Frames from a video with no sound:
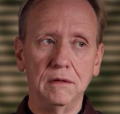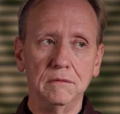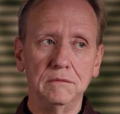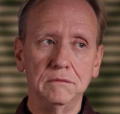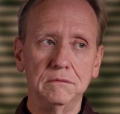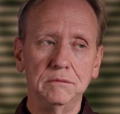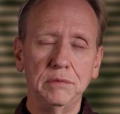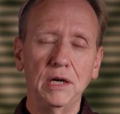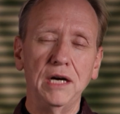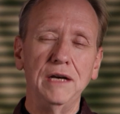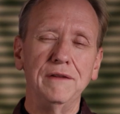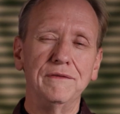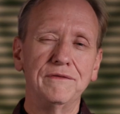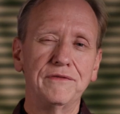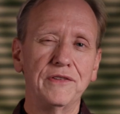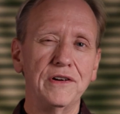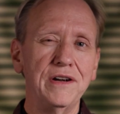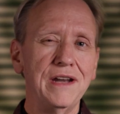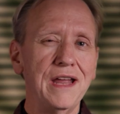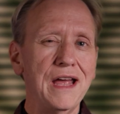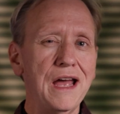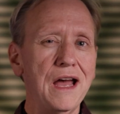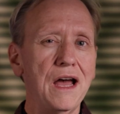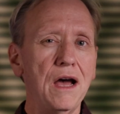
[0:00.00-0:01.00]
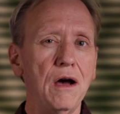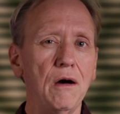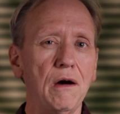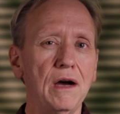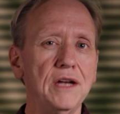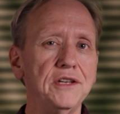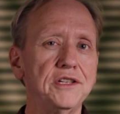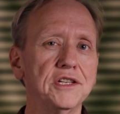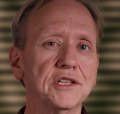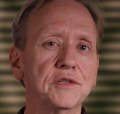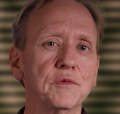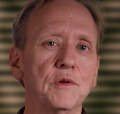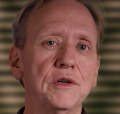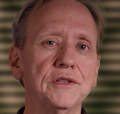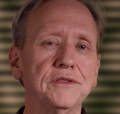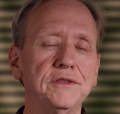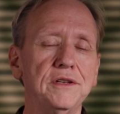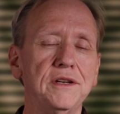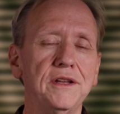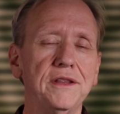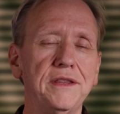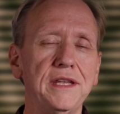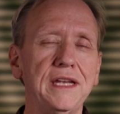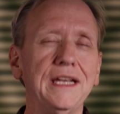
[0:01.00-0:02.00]
But for now, I just want
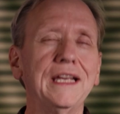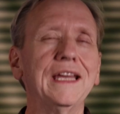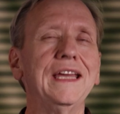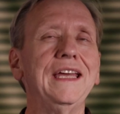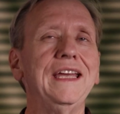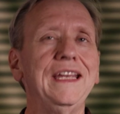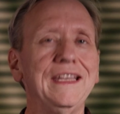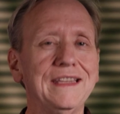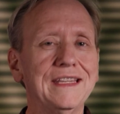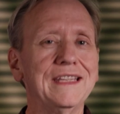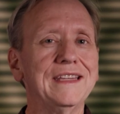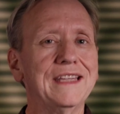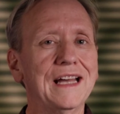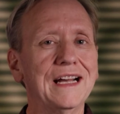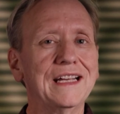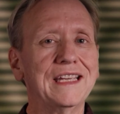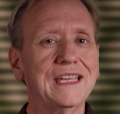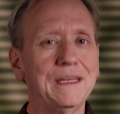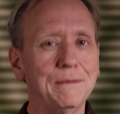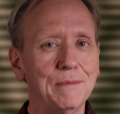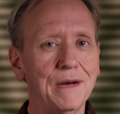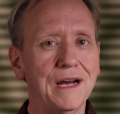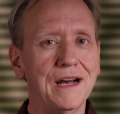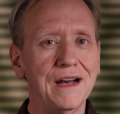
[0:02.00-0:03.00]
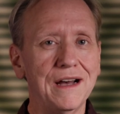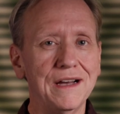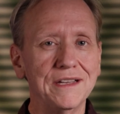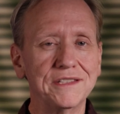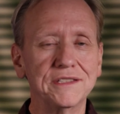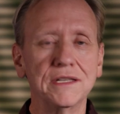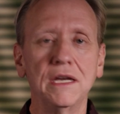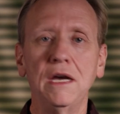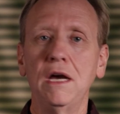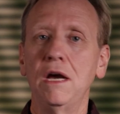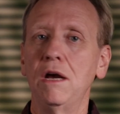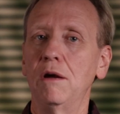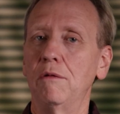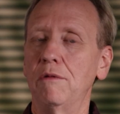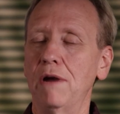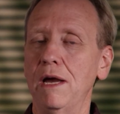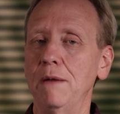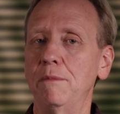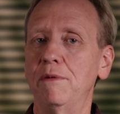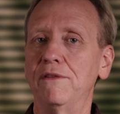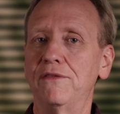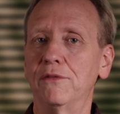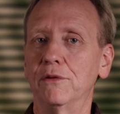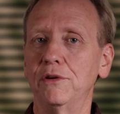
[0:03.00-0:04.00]
you to think itadakimasu
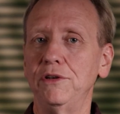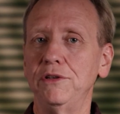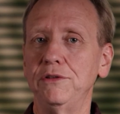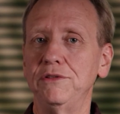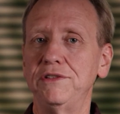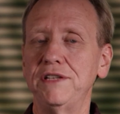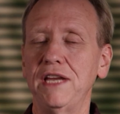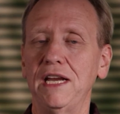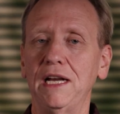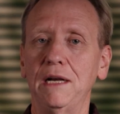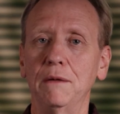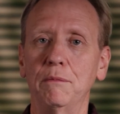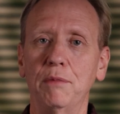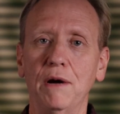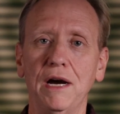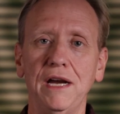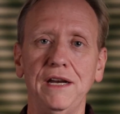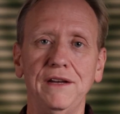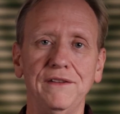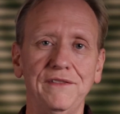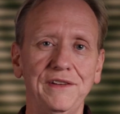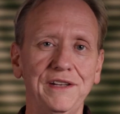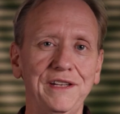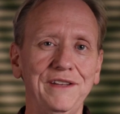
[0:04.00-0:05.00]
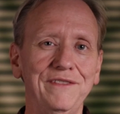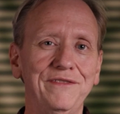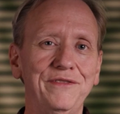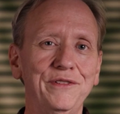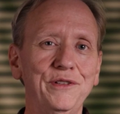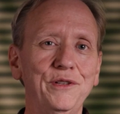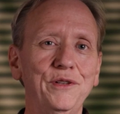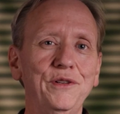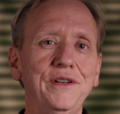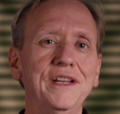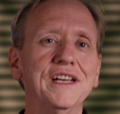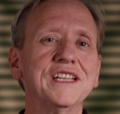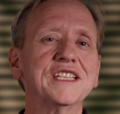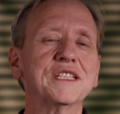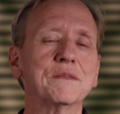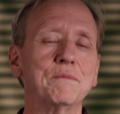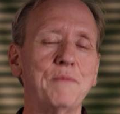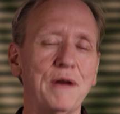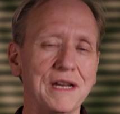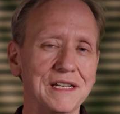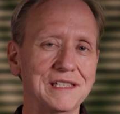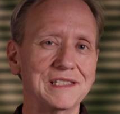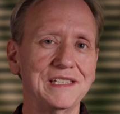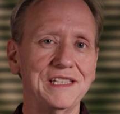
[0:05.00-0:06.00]
right before you take a bite of any food,
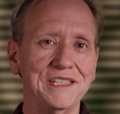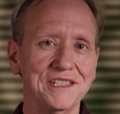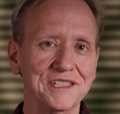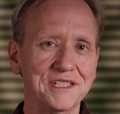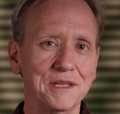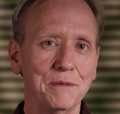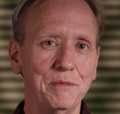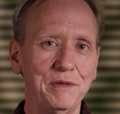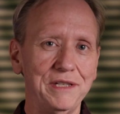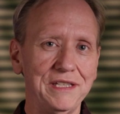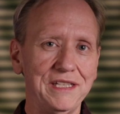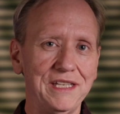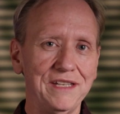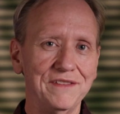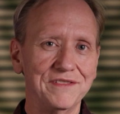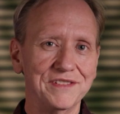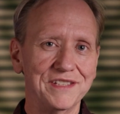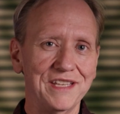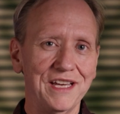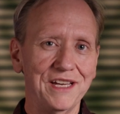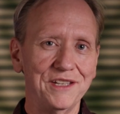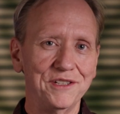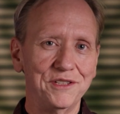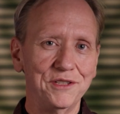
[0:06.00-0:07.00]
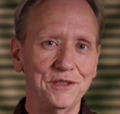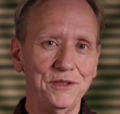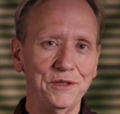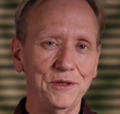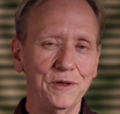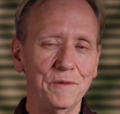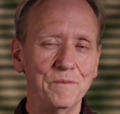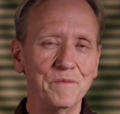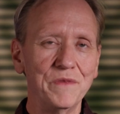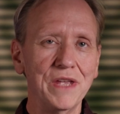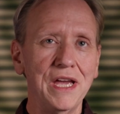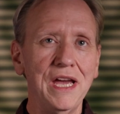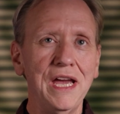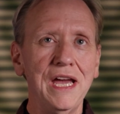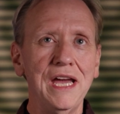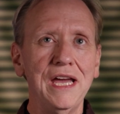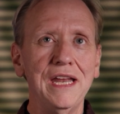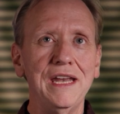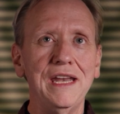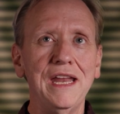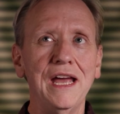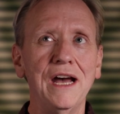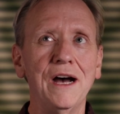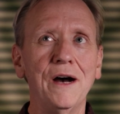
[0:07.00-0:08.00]
especially if somebody gives that to you.
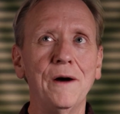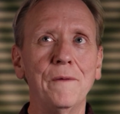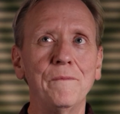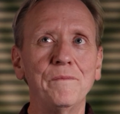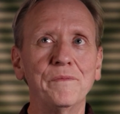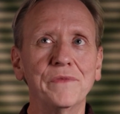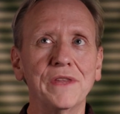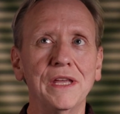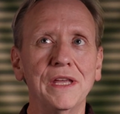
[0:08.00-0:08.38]
Now,